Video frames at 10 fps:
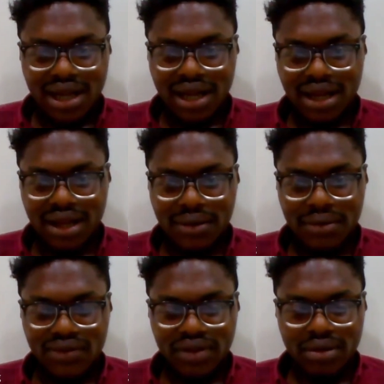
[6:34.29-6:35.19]

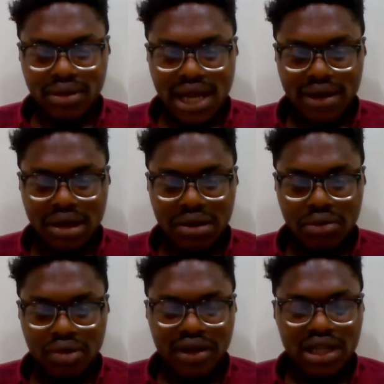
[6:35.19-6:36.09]
We feel like
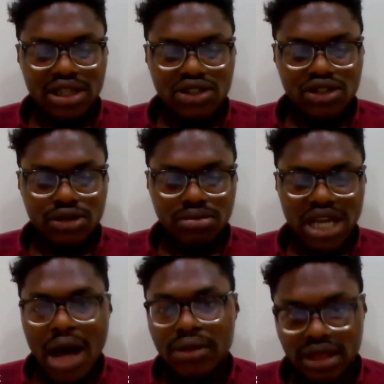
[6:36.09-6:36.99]
we really need to
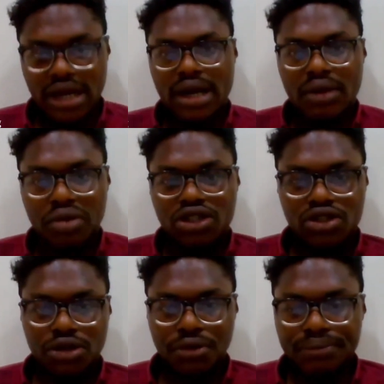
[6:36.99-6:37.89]
be out there. We need
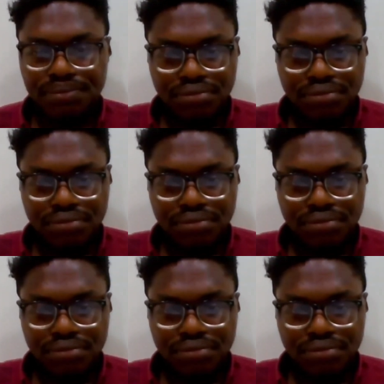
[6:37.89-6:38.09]
to